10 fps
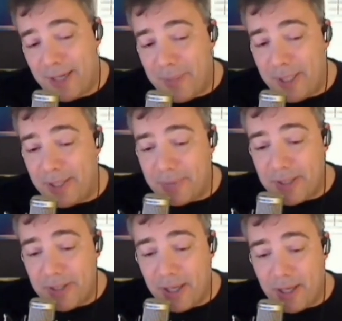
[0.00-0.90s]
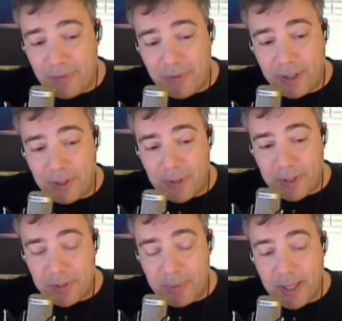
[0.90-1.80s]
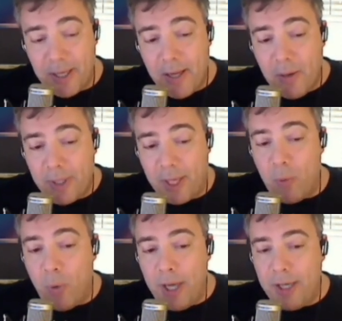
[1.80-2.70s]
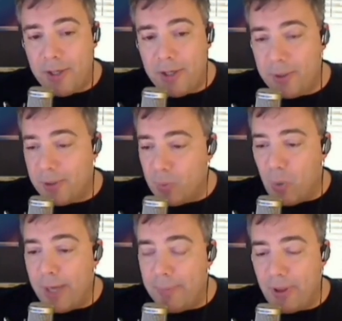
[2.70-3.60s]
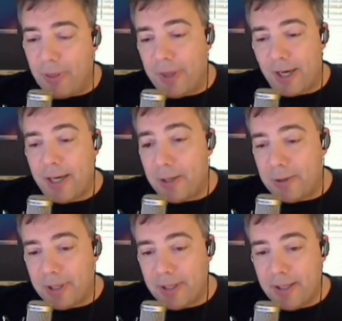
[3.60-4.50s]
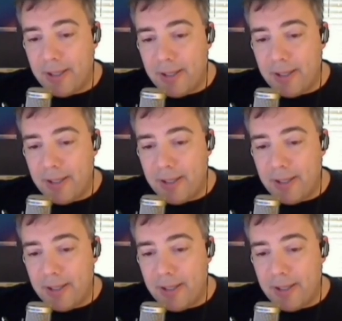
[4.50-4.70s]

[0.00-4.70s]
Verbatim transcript: recommend this myself for various reasons, but what they want you to do is wipe the thing out